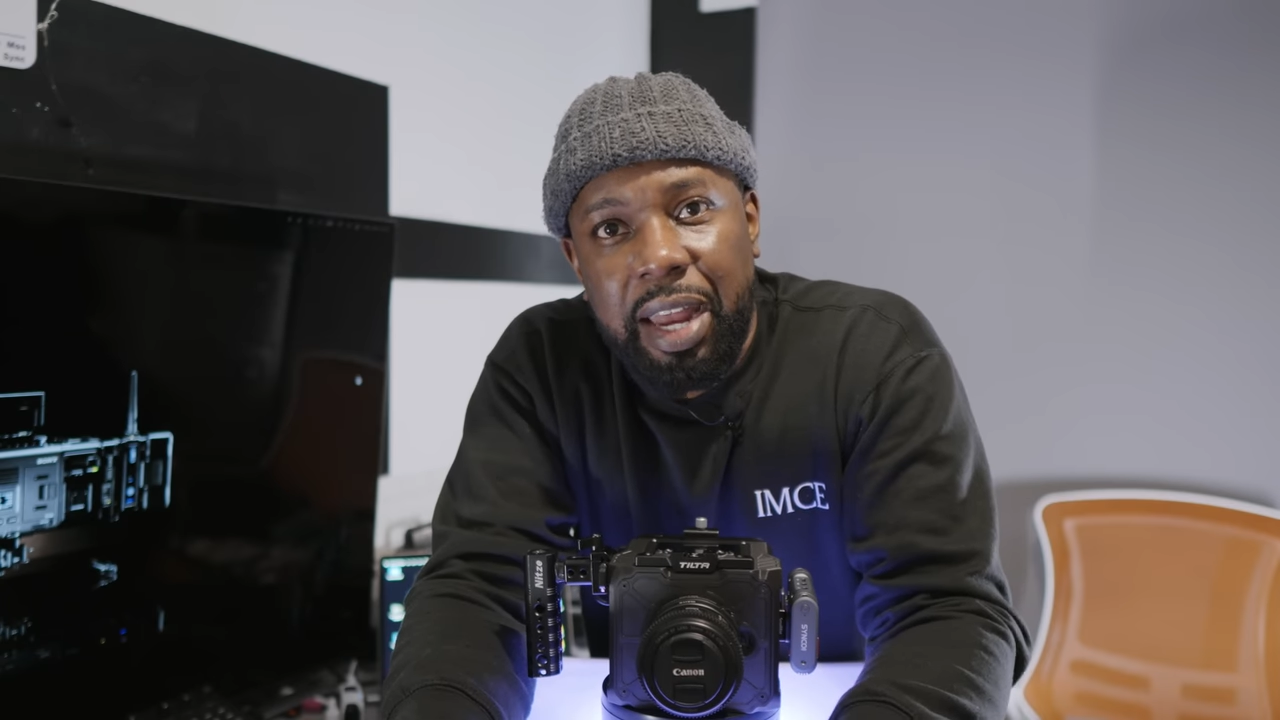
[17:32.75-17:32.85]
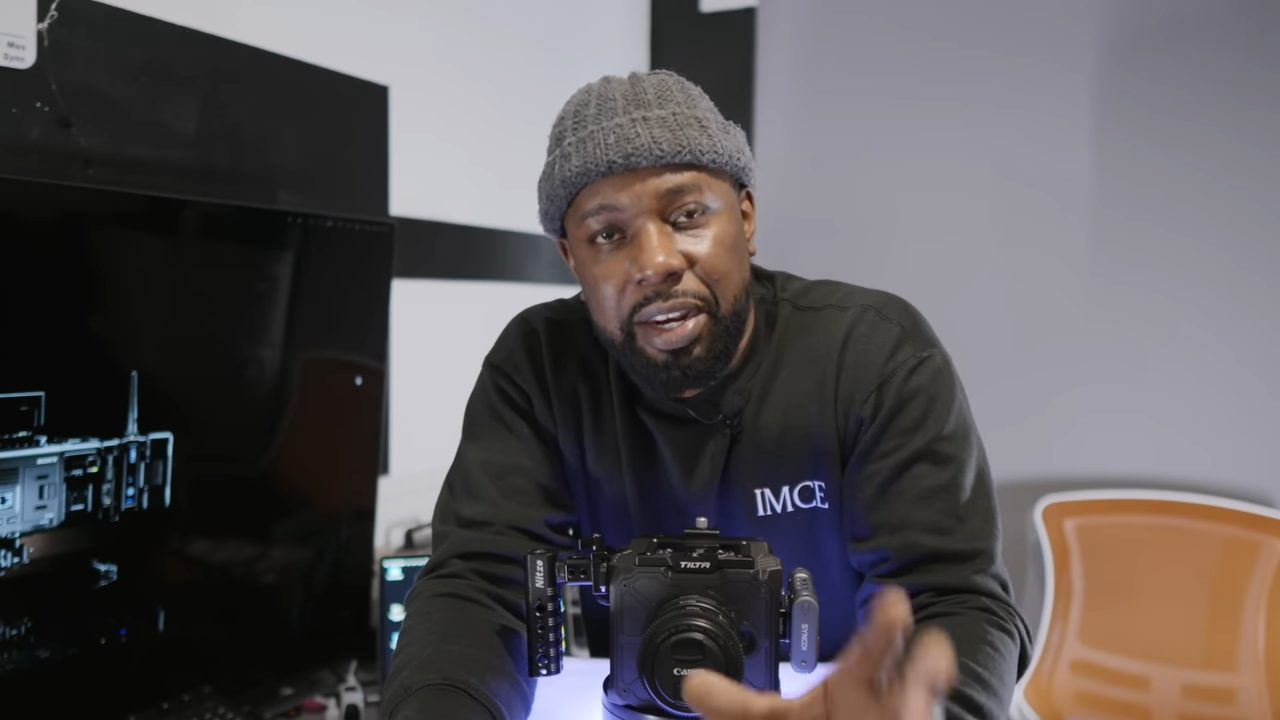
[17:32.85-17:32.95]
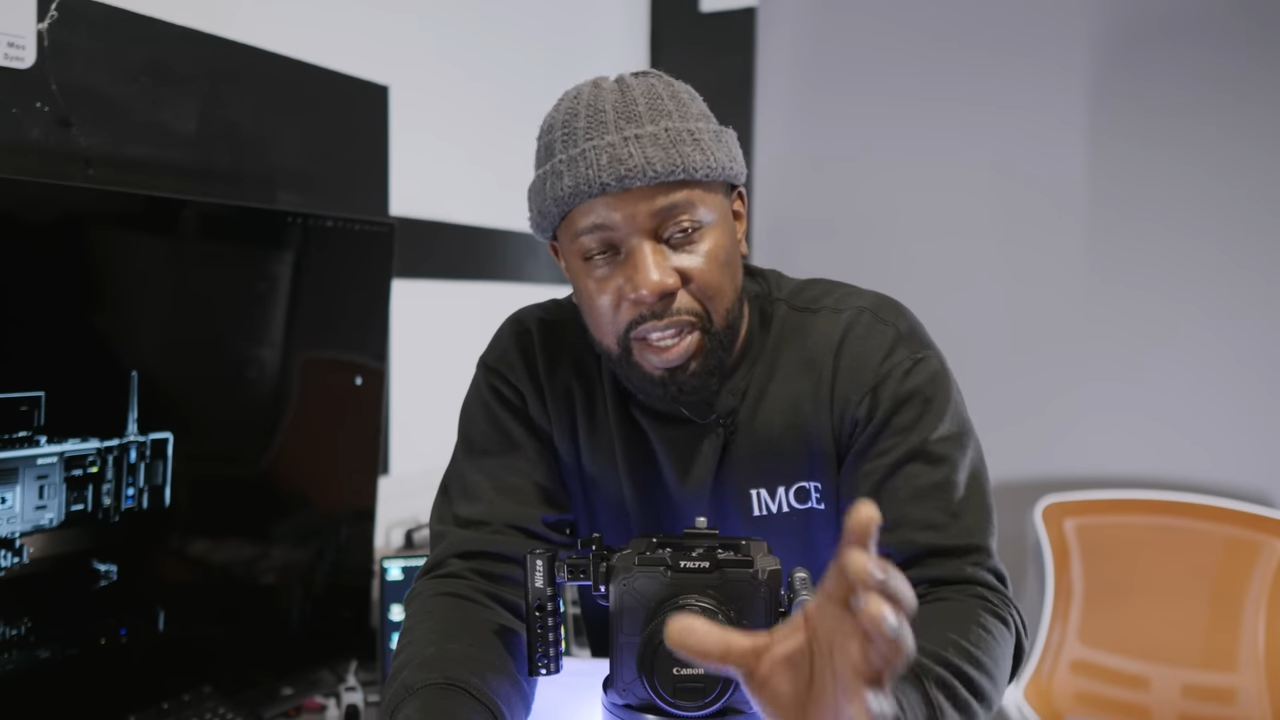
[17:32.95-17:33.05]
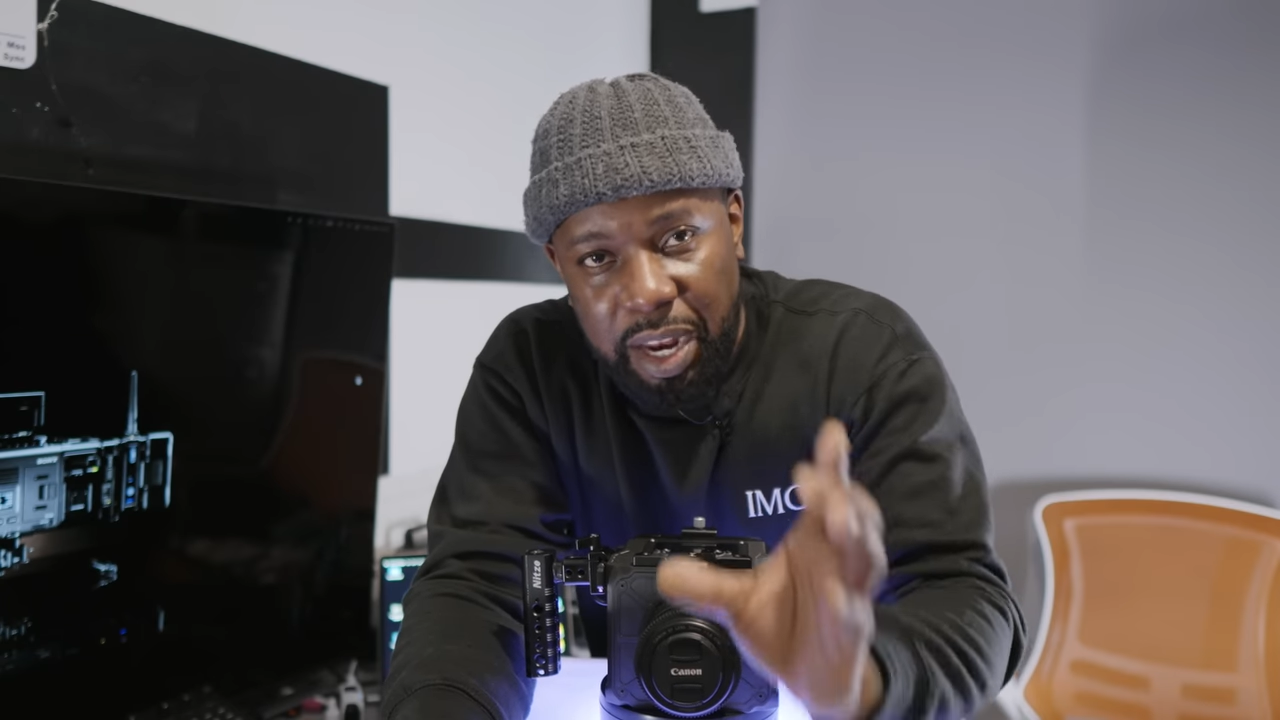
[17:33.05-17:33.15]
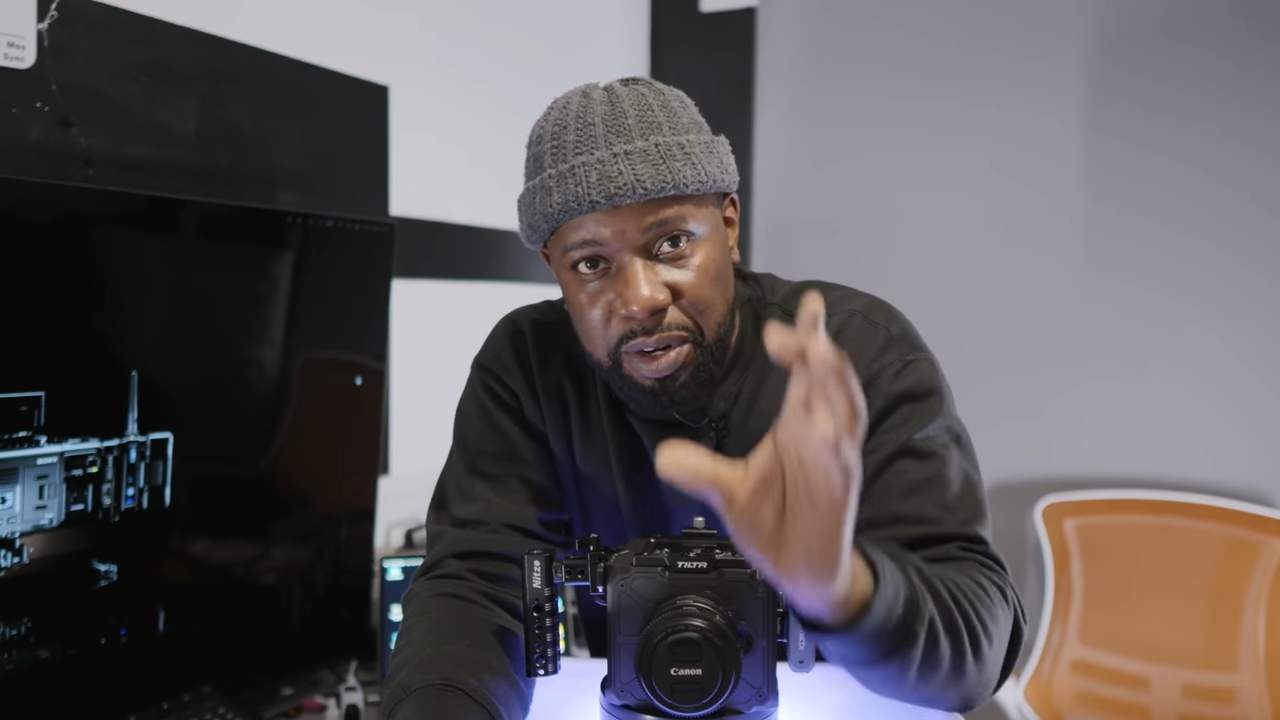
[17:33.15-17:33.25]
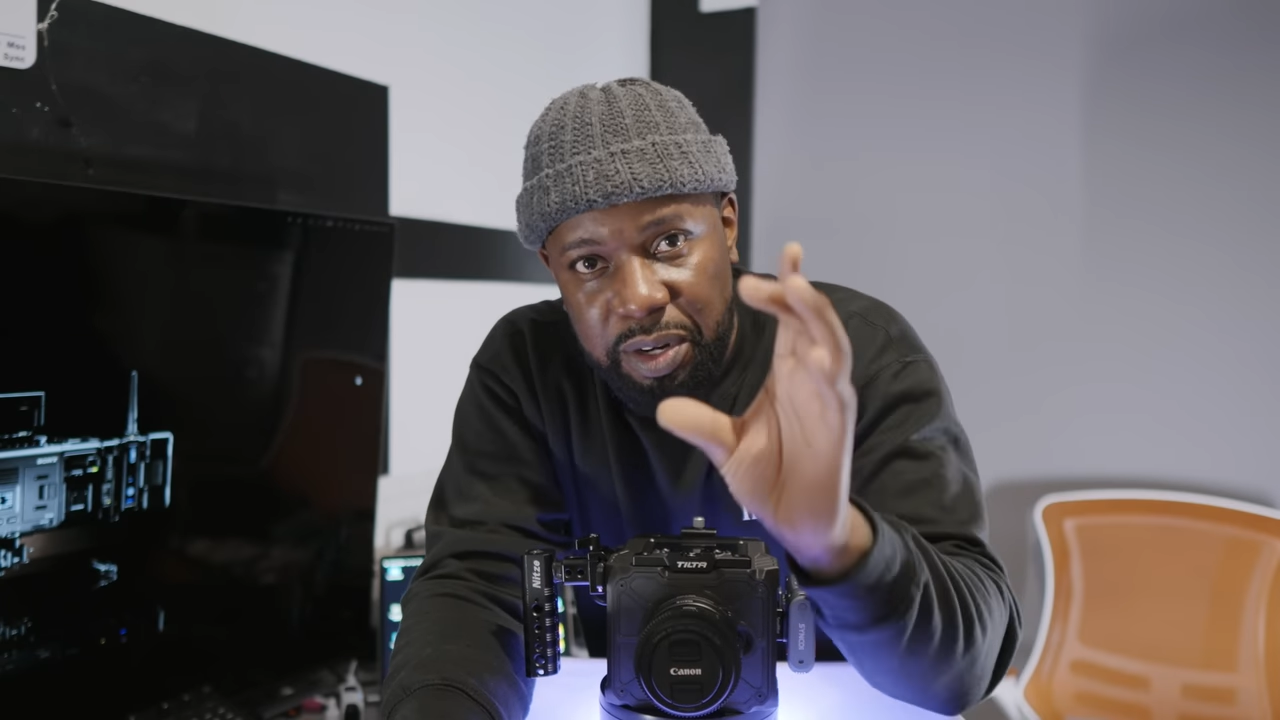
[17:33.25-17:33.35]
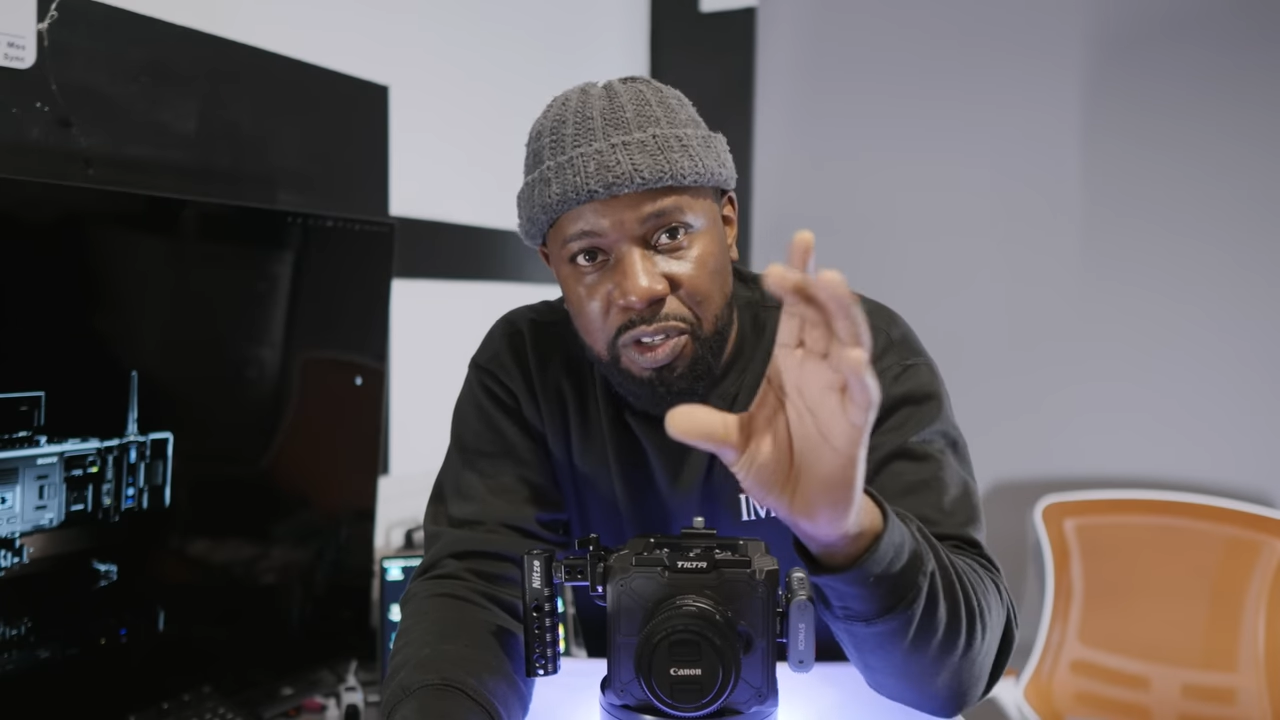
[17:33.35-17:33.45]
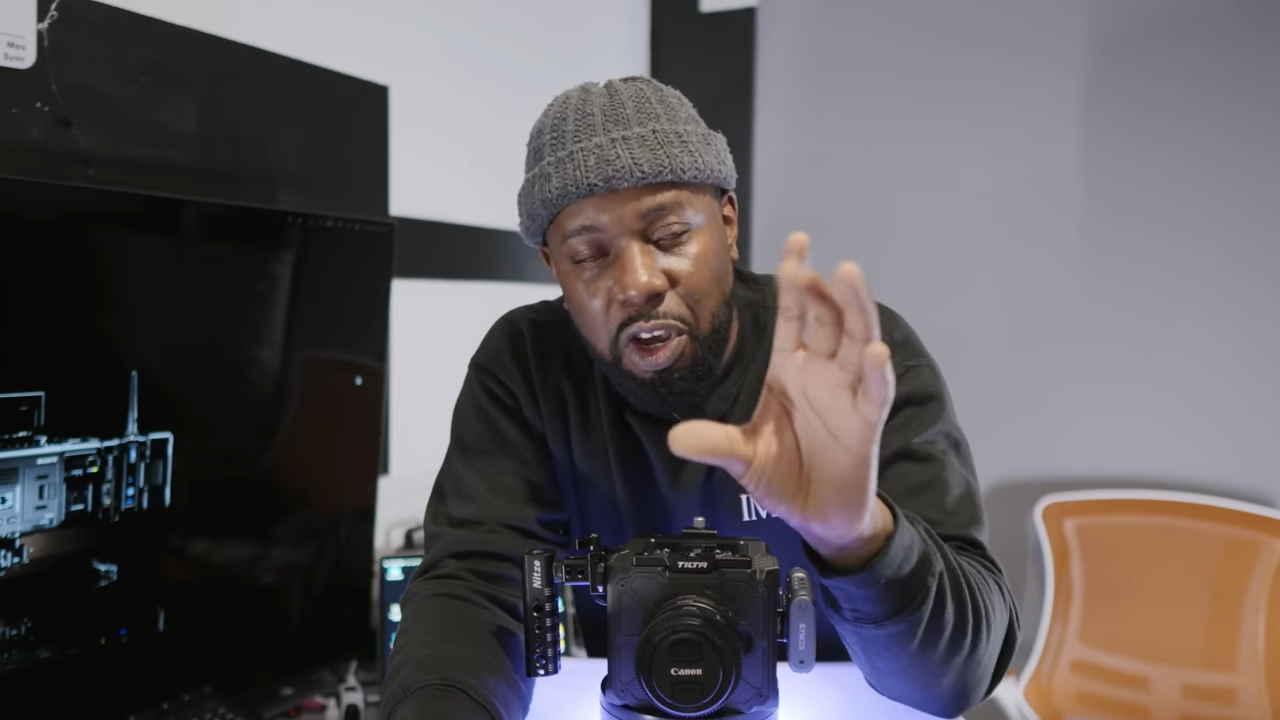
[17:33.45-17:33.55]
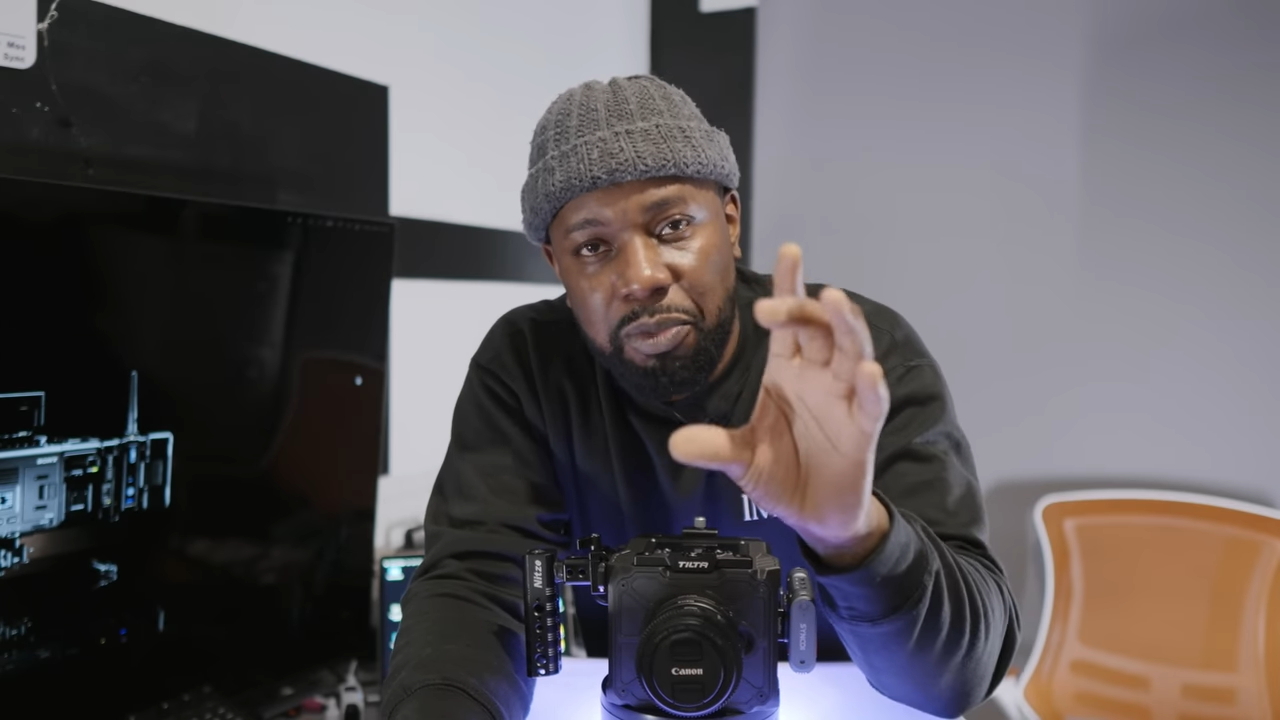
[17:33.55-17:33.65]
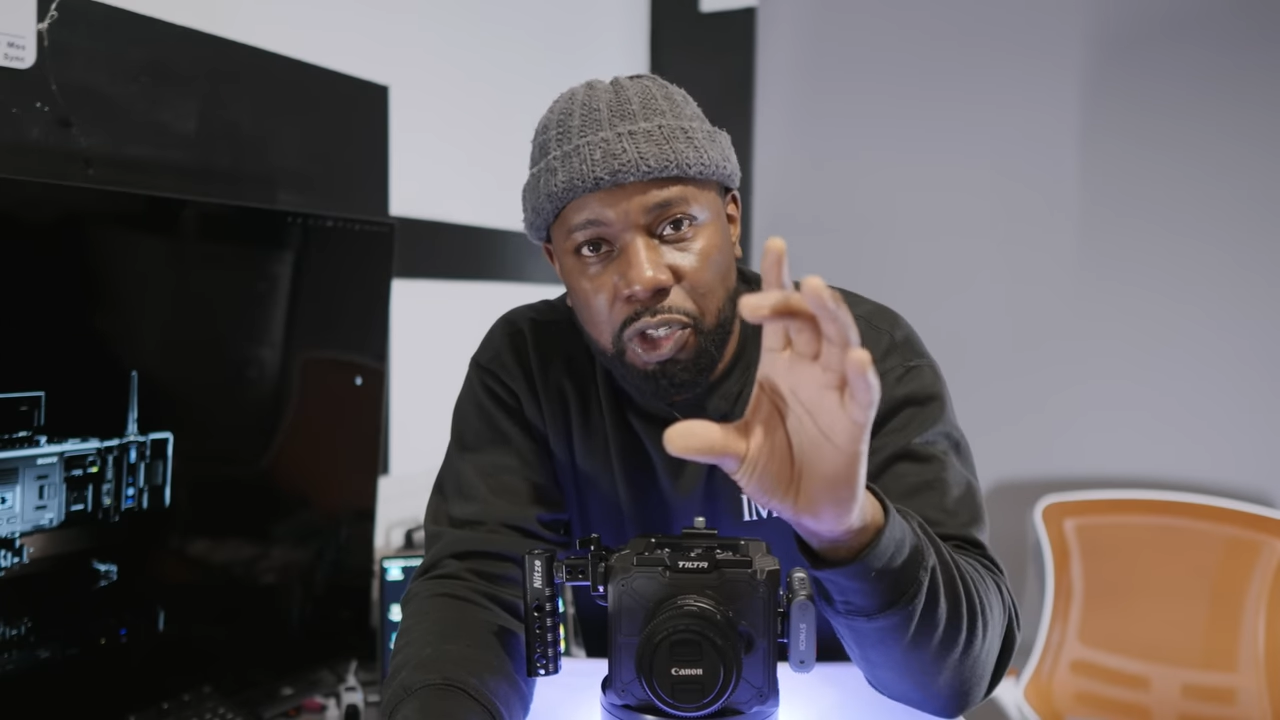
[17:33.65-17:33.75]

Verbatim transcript: and Tom